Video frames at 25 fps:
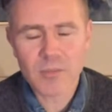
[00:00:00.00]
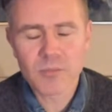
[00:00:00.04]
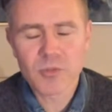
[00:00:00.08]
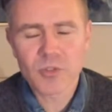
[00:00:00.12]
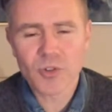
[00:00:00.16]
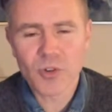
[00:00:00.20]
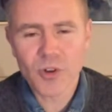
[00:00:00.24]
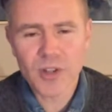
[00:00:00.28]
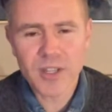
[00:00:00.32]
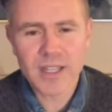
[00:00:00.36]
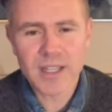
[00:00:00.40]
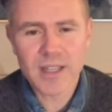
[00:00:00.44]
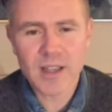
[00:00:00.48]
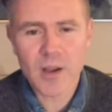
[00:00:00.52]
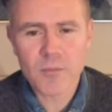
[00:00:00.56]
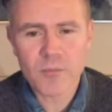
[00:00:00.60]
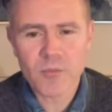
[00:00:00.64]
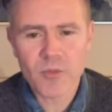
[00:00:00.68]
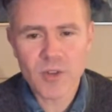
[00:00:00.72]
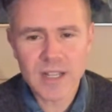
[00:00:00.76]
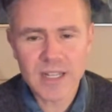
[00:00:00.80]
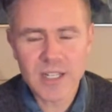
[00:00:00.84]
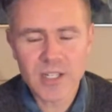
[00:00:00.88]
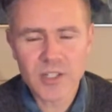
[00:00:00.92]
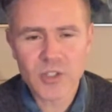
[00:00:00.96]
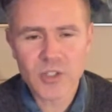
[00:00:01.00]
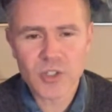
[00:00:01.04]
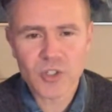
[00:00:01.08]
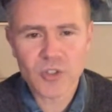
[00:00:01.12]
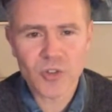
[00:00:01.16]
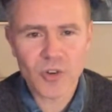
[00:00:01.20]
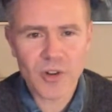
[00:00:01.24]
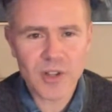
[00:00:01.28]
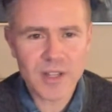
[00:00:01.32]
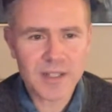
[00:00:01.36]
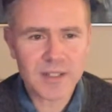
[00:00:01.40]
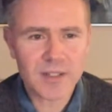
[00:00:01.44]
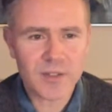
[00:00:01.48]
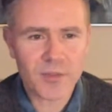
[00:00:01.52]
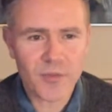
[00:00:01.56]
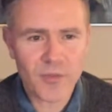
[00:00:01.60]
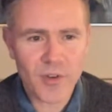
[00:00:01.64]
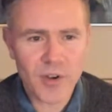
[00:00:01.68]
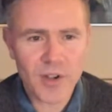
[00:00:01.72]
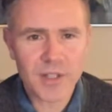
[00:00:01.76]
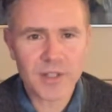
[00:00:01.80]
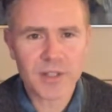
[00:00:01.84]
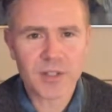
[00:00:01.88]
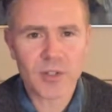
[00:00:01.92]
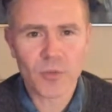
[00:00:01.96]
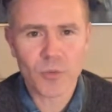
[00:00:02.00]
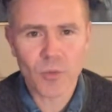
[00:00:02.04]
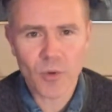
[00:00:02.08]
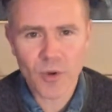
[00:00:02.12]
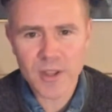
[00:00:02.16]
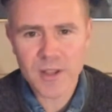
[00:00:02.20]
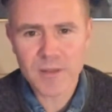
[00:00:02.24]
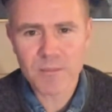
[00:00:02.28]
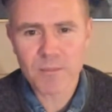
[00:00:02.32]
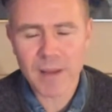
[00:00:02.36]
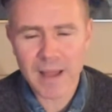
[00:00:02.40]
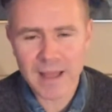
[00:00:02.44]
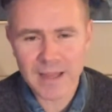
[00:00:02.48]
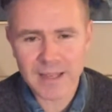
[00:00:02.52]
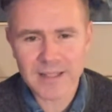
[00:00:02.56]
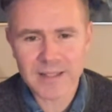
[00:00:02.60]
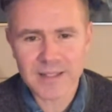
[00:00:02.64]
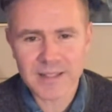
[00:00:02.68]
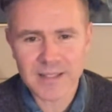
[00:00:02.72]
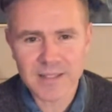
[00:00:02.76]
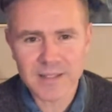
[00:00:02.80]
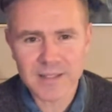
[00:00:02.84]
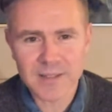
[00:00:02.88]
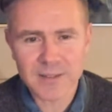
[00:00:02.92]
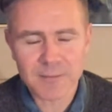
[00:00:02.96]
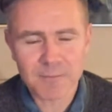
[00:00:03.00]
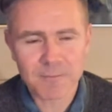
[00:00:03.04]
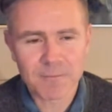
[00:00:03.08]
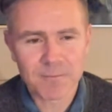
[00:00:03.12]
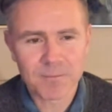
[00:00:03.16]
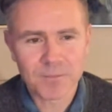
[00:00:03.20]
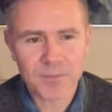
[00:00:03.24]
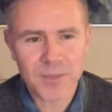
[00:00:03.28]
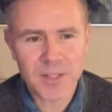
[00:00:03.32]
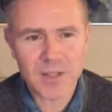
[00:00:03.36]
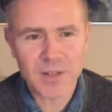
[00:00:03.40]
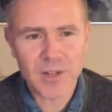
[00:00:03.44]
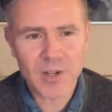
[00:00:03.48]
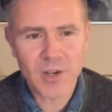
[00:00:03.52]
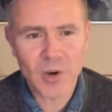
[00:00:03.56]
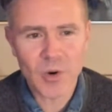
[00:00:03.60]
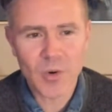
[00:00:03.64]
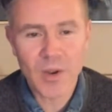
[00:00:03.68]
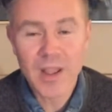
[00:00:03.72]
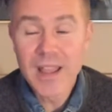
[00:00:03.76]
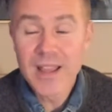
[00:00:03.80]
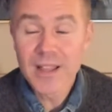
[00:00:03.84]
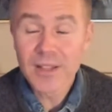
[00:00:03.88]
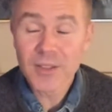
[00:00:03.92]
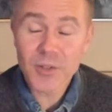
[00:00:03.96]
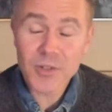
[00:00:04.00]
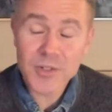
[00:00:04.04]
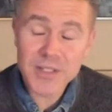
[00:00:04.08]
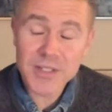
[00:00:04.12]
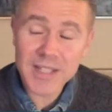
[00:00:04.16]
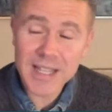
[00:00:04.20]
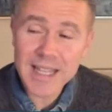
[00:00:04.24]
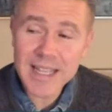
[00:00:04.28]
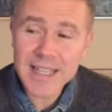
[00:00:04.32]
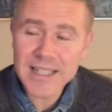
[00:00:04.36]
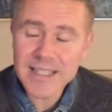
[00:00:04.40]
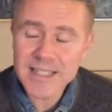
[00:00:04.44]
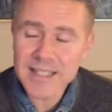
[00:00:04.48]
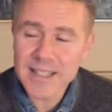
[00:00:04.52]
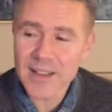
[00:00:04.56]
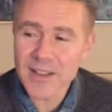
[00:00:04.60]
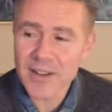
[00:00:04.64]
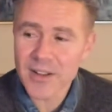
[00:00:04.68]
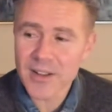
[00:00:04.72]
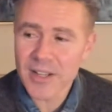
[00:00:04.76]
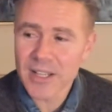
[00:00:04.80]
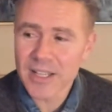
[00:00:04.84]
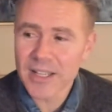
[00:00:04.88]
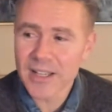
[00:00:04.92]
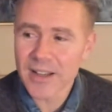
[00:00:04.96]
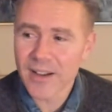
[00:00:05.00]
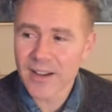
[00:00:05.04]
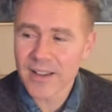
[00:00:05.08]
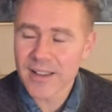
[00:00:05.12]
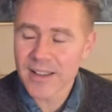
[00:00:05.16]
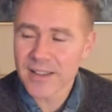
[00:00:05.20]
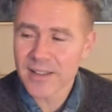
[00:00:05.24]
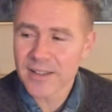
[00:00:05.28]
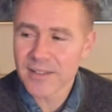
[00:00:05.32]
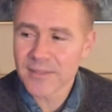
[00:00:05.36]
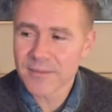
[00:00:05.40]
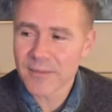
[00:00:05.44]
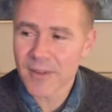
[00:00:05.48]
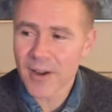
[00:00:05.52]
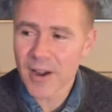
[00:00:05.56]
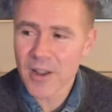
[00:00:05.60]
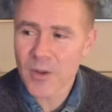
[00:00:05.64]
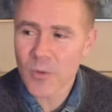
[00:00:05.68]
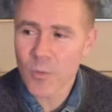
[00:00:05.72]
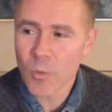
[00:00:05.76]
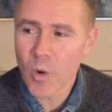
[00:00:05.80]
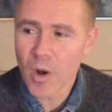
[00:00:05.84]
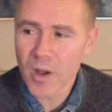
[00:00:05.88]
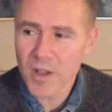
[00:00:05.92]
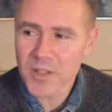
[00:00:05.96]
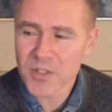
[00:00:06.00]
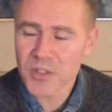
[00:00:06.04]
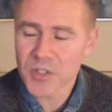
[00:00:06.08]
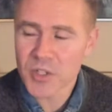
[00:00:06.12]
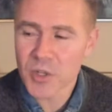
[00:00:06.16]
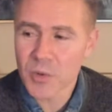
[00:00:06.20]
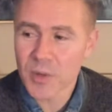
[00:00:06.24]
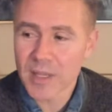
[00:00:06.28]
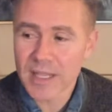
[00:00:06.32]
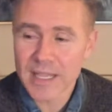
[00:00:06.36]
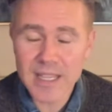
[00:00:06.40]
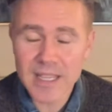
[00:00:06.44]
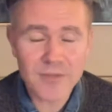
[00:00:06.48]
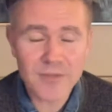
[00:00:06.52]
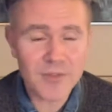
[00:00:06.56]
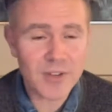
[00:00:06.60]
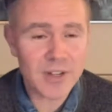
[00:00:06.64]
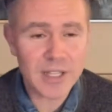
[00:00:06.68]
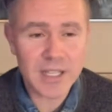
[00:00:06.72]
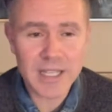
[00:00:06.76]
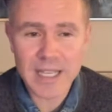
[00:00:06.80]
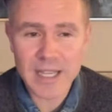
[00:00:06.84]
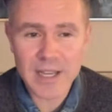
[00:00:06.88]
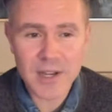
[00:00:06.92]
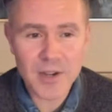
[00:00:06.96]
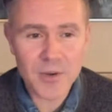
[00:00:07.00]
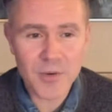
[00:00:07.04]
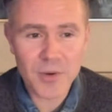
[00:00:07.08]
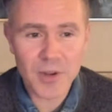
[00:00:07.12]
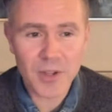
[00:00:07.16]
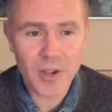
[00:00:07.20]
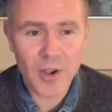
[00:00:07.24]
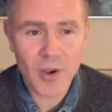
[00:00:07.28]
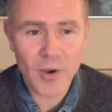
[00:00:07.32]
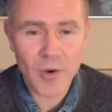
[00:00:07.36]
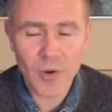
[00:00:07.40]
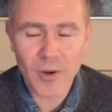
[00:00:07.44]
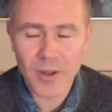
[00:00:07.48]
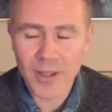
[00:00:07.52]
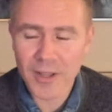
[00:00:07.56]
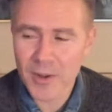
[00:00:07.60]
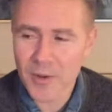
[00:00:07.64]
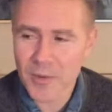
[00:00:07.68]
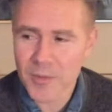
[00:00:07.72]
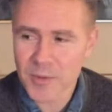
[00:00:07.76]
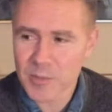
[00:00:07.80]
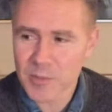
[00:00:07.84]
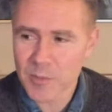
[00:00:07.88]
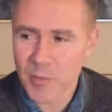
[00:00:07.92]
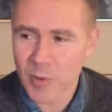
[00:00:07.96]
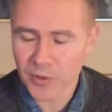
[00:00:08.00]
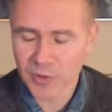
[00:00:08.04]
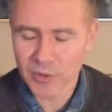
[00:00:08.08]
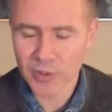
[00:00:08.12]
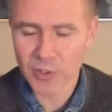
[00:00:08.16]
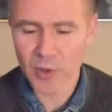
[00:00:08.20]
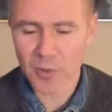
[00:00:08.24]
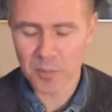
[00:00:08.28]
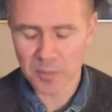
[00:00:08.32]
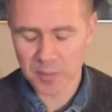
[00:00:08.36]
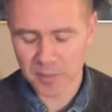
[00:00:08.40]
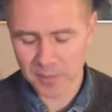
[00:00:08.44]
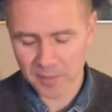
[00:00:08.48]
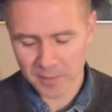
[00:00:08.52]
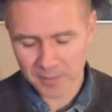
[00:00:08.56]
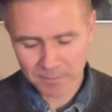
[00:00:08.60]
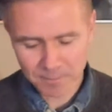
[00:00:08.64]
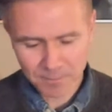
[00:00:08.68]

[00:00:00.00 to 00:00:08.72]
I'm trying. I'm really just trying to find the right balance. You know, there's things that I I I was doing even a year ago, like I was putting up